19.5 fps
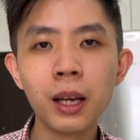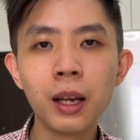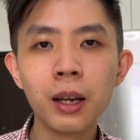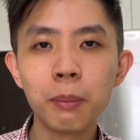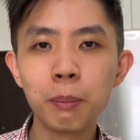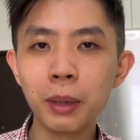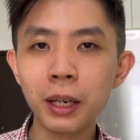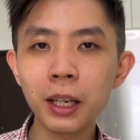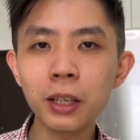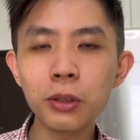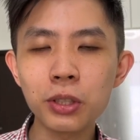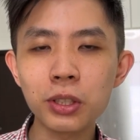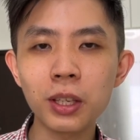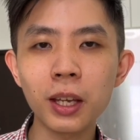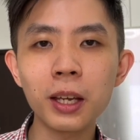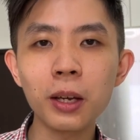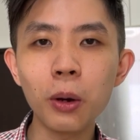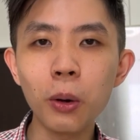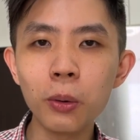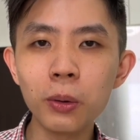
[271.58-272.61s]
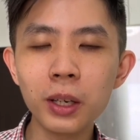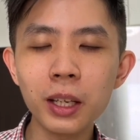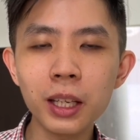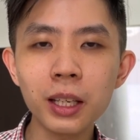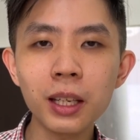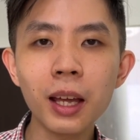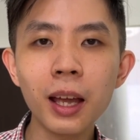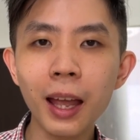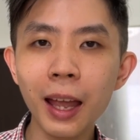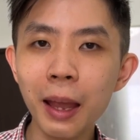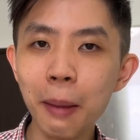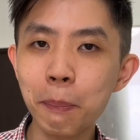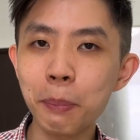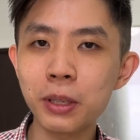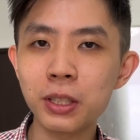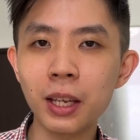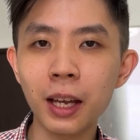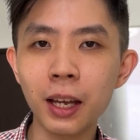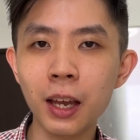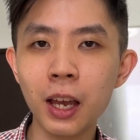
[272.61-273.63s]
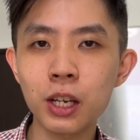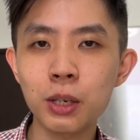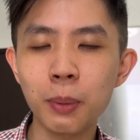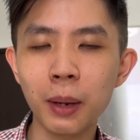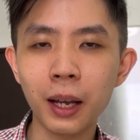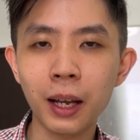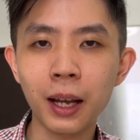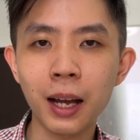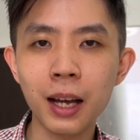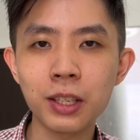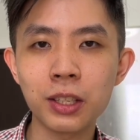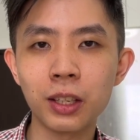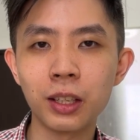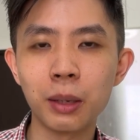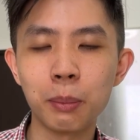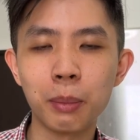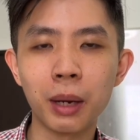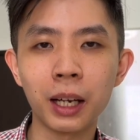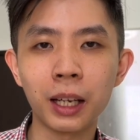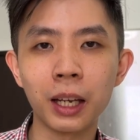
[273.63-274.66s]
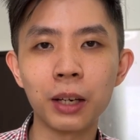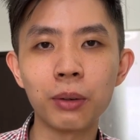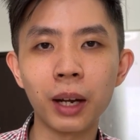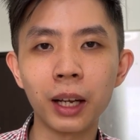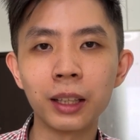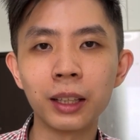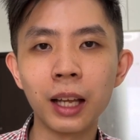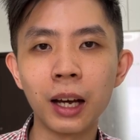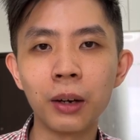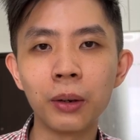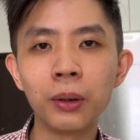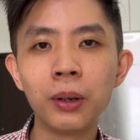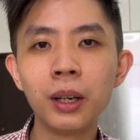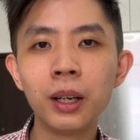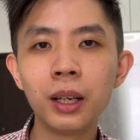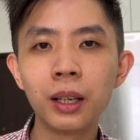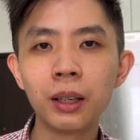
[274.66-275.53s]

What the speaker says: Meaning to say only 8% cashback cards in the market right now